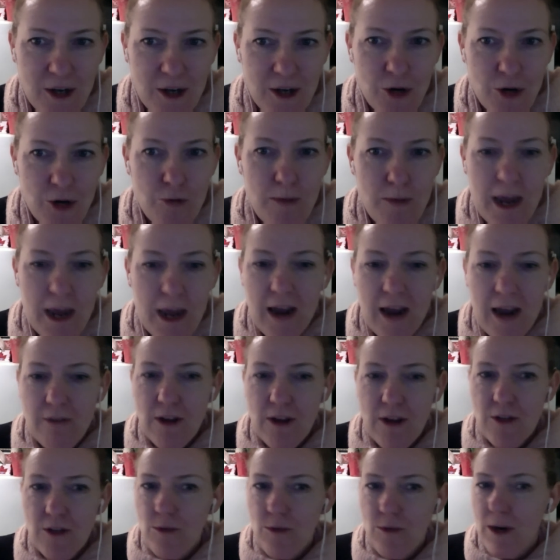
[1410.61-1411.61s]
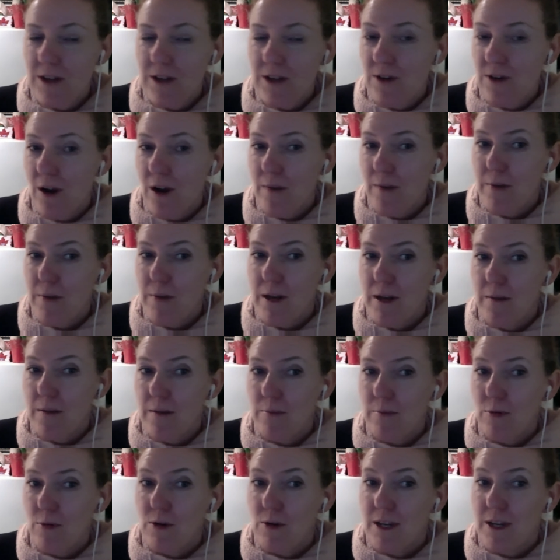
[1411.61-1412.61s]
who may have otherwise not have been
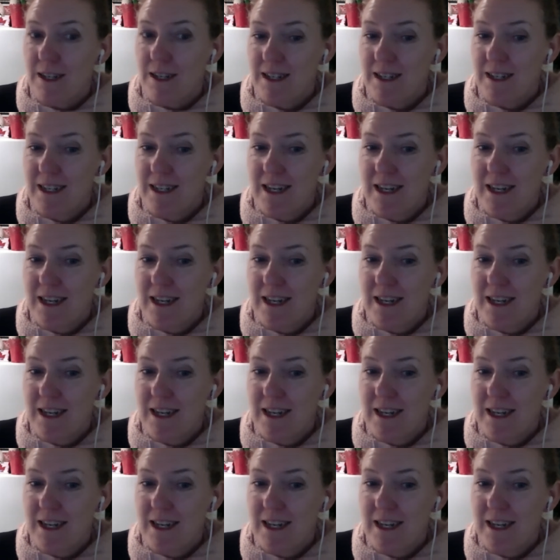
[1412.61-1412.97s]
employed.